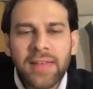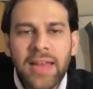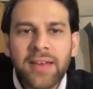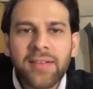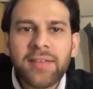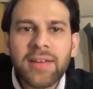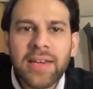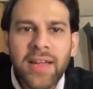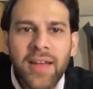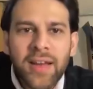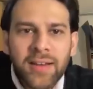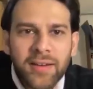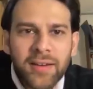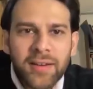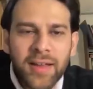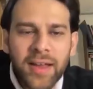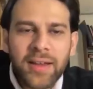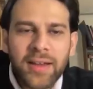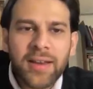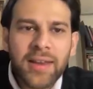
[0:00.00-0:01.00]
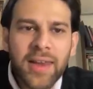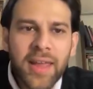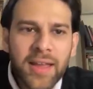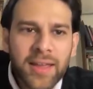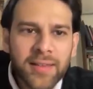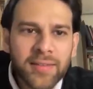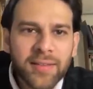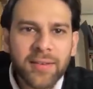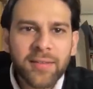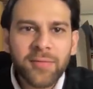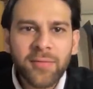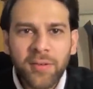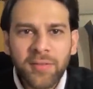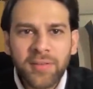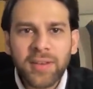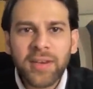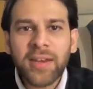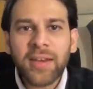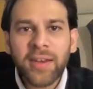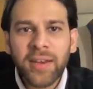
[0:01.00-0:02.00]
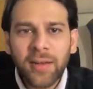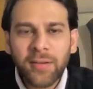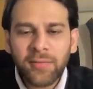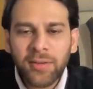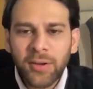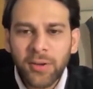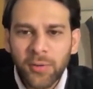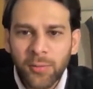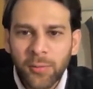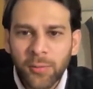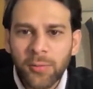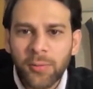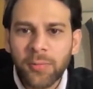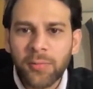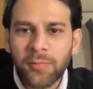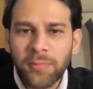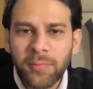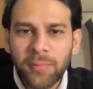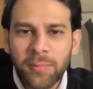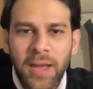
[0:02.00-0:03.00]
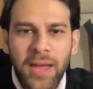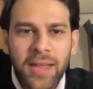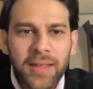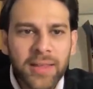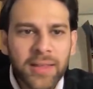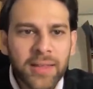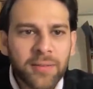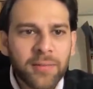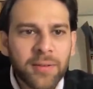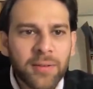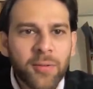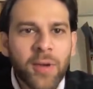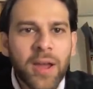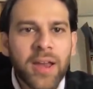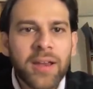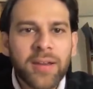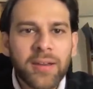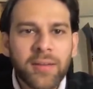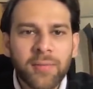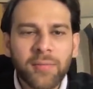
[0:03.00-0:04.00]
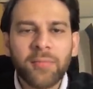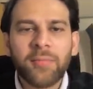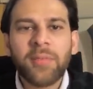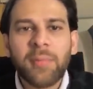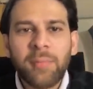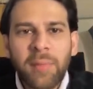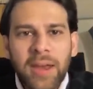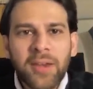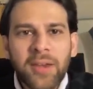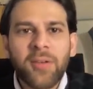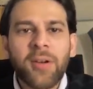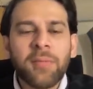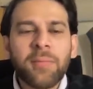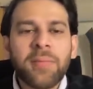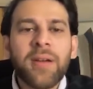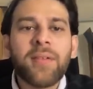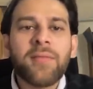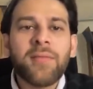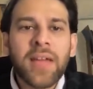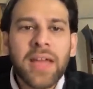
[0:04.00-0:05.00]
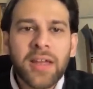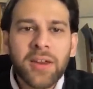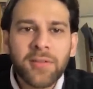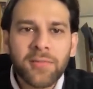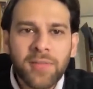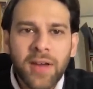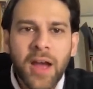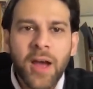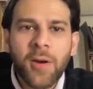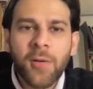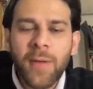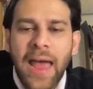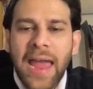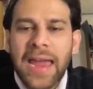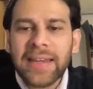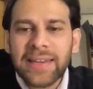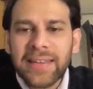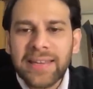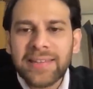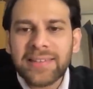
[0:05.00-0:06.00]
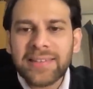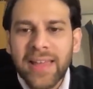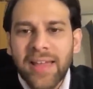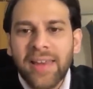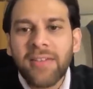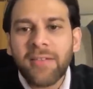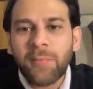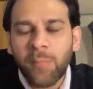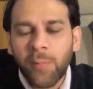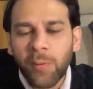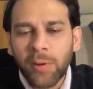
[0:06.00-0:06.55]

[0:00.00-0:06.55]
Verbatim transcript: that really under, underlines and of course in india we know i think we're quite we might not be aware of how it cell of